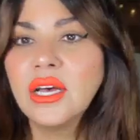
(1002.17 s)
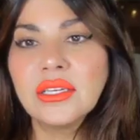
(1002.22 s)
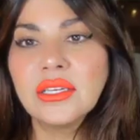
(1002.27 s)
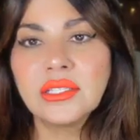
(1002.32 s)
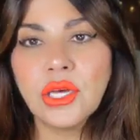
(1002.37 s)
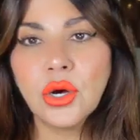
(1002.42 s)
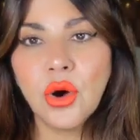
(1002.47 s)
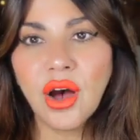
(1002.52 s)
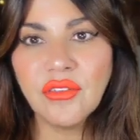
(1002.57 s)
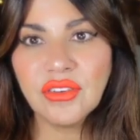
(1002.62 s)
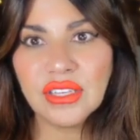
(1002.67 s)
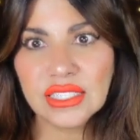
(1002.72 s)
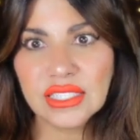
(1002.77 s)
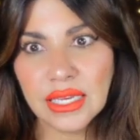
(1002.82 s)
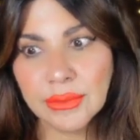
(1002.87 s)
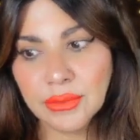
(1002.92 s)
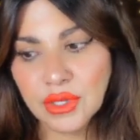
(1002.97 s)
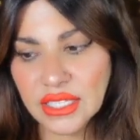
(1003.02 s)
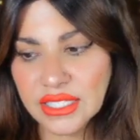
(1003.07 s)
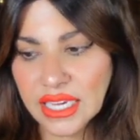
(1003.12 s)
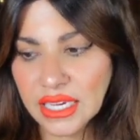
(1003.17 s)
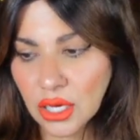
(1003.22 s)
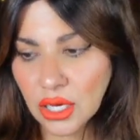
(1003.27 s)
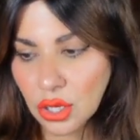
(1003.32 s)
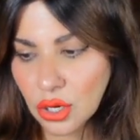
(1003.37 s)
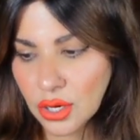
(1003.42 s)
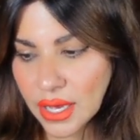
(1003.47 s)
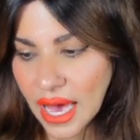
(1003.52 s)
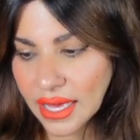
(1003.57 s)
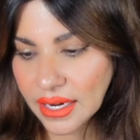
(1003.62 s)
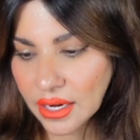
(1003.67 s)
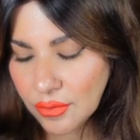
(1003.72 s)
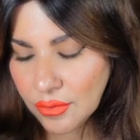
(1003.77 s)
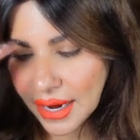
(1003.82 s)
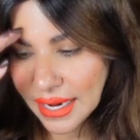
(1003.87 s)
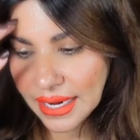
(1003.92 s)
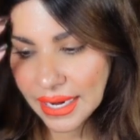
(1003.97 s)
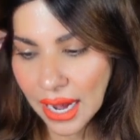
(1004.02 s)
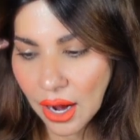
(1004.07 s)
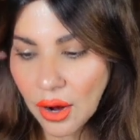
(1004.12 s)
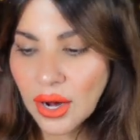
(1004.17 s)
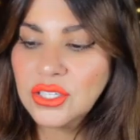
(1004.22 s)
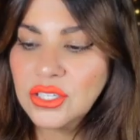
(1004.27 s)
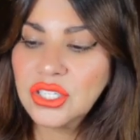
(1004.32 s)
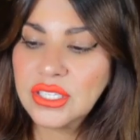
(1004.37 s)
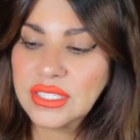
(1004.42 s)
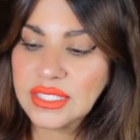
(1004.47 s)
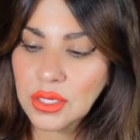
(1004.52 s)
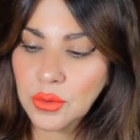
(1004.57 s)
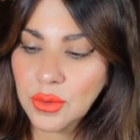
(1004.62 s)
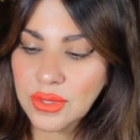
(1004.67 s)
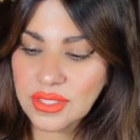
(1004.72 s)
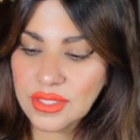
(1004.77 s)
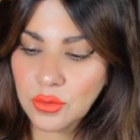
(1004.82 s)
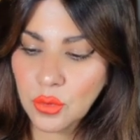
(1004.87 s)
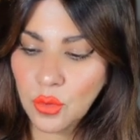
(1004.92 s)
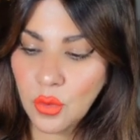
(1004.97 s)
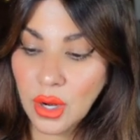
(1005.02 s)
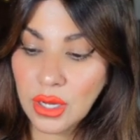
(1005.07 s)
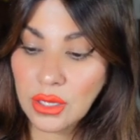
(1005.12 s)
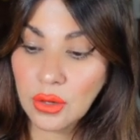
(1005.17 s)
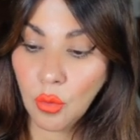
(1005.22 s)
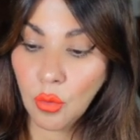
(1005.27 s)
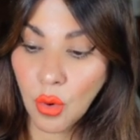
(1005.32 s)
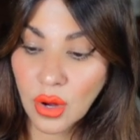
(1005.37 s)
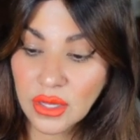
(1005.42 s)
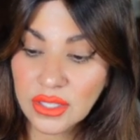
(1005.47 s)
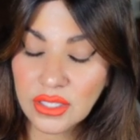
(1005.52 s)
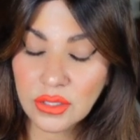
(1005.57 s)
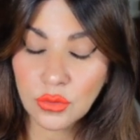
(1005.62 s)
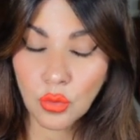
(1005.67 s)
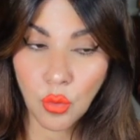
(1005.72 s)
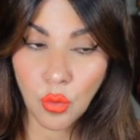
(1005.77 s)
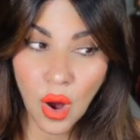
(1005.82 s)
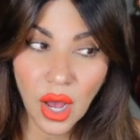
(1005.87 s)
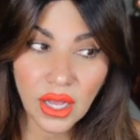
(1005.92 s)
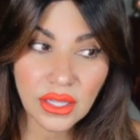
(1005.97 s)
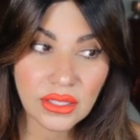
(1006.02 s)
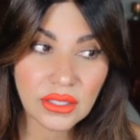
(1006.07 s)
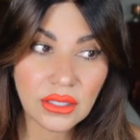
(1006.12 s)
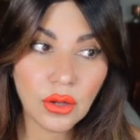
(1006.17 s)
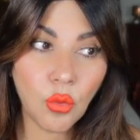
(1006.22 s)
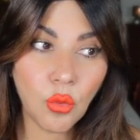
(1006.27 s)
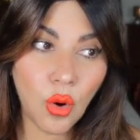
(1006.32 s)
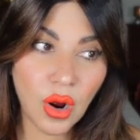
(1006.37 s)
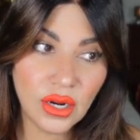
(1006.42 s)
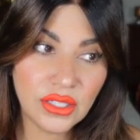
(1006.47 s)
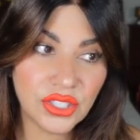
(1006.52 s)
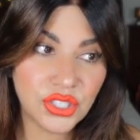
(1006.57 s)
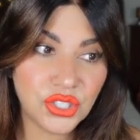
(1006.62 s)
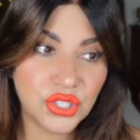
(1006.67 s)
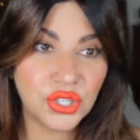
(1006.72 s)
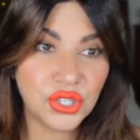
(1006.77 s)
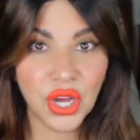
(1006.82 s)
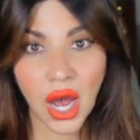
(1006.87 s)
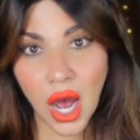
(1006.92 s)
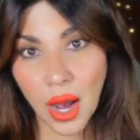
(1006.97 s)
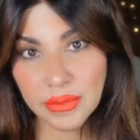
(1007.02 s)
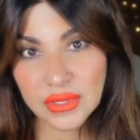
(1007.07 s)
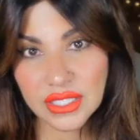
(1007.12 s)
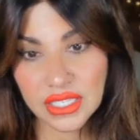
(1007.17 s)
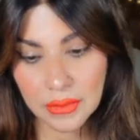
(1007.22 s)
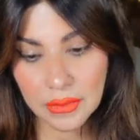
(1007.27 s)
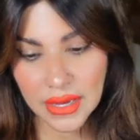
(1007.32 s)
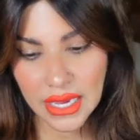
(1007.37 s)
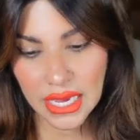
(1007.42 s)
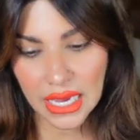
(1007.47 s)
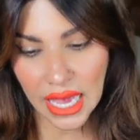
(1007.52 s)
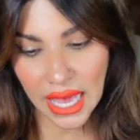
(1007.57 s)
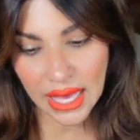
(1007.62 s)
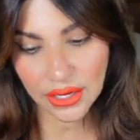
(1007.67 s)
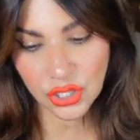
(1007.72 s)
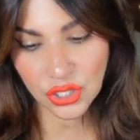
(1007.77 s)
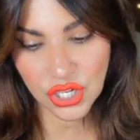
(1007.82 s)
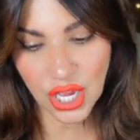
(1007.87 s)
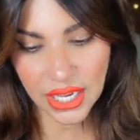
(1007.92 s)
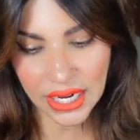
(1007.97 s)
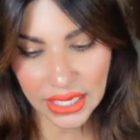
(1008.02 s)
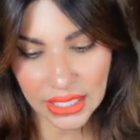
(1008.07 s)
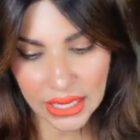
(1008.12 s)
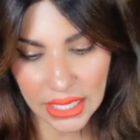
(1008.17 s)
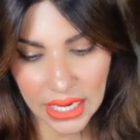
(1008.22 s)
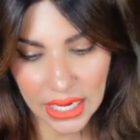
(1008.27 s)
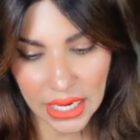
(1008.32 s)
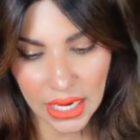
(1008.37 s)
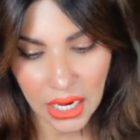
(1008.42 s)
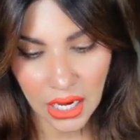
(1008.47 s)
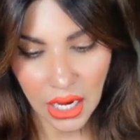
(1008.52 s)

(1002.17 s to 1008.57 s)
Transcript: So obviously I'm going to take a look at it right now and just see what wants to come to me energetically.